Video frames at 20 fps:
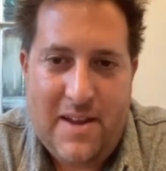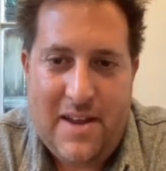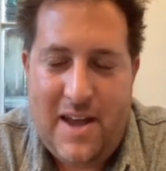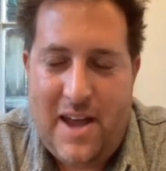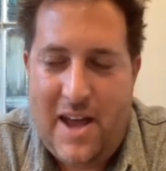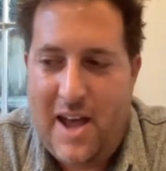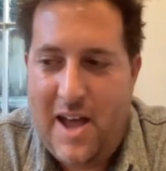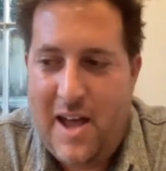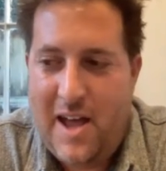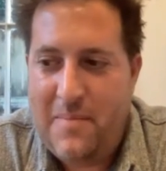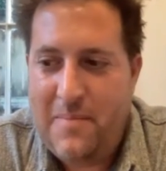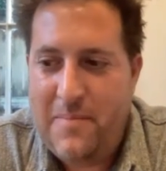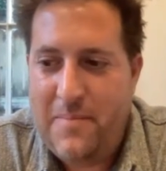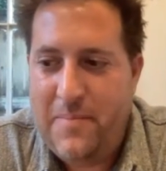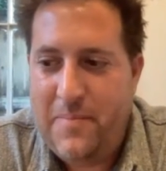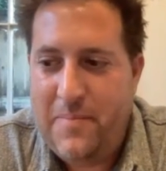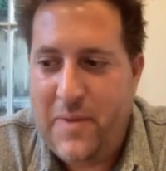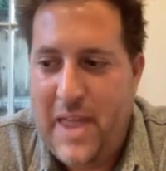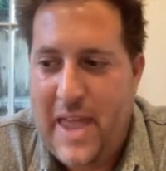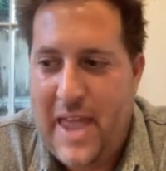
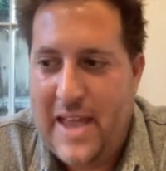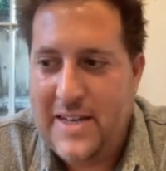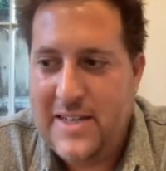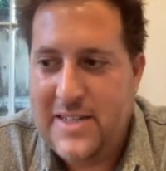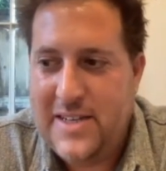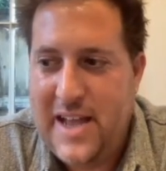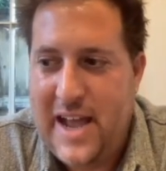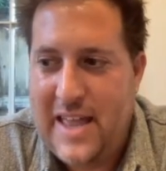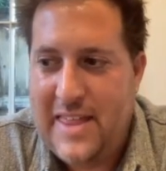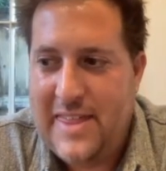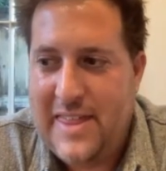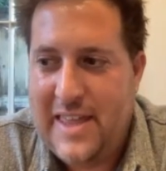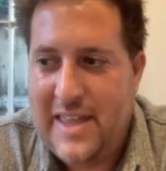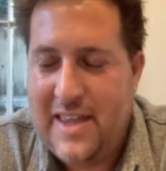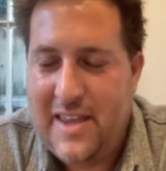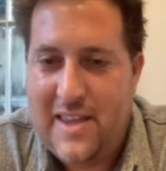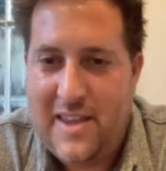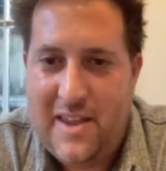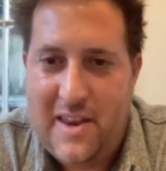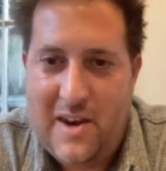And I
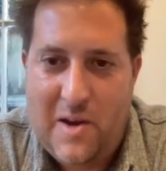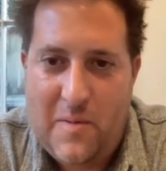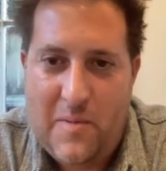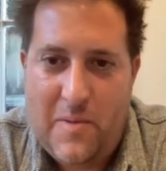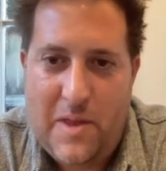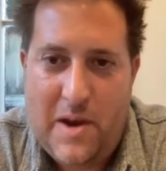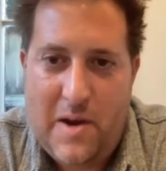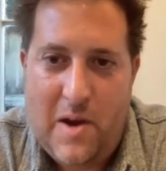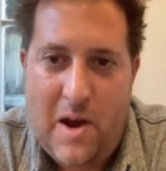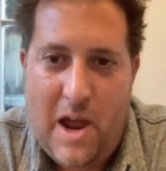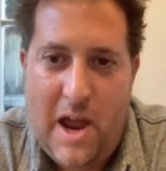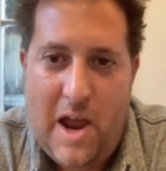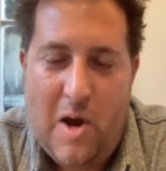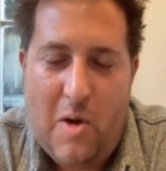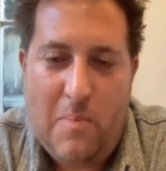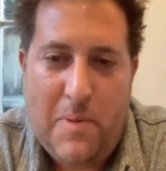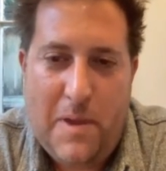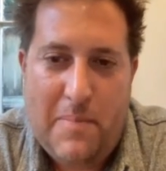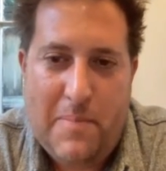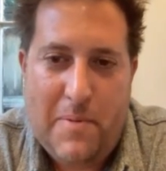think that I
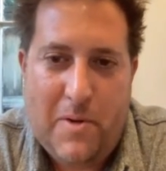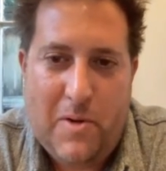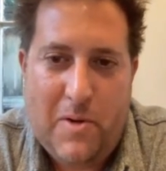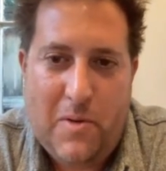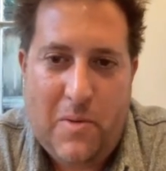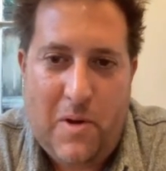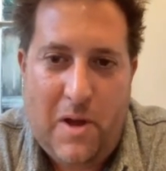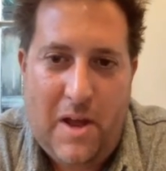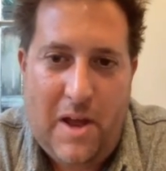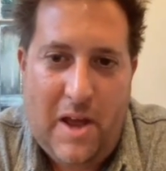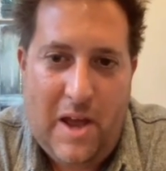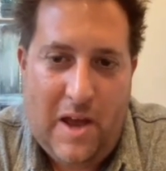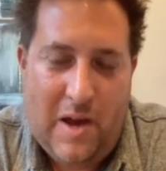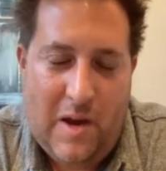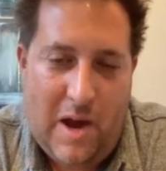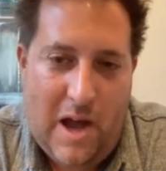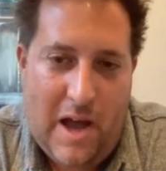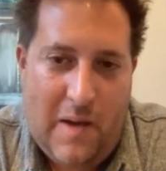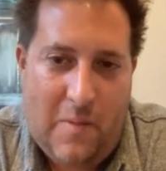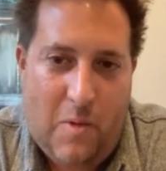hope people
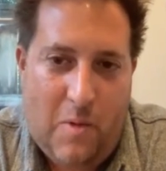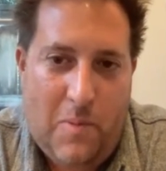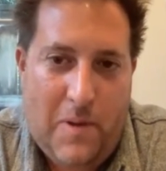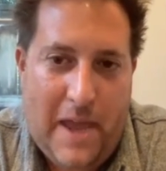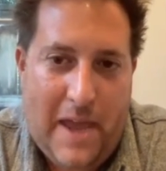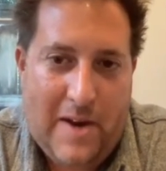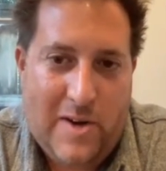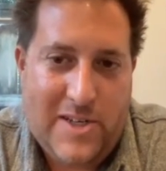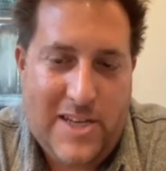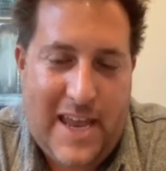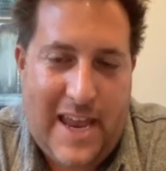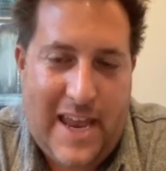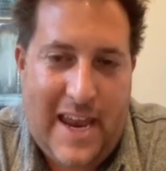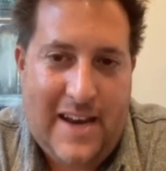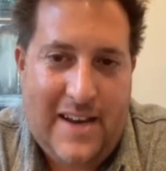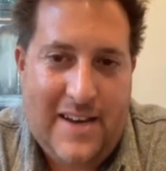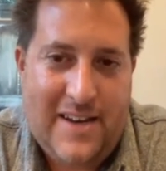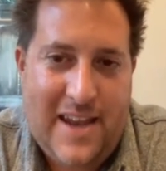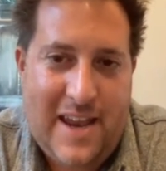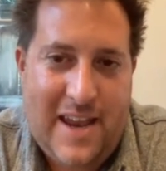will be
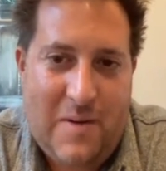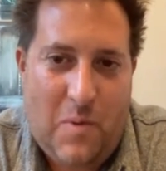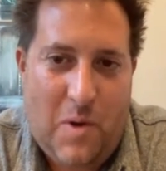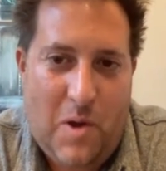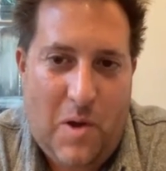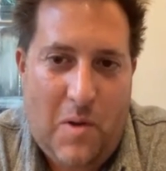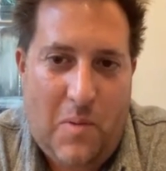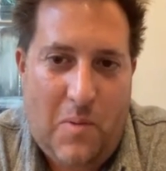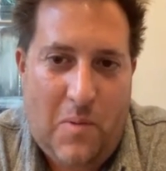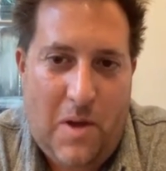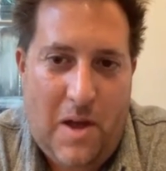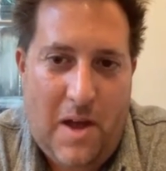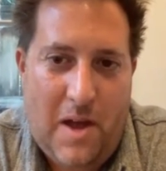entertained and will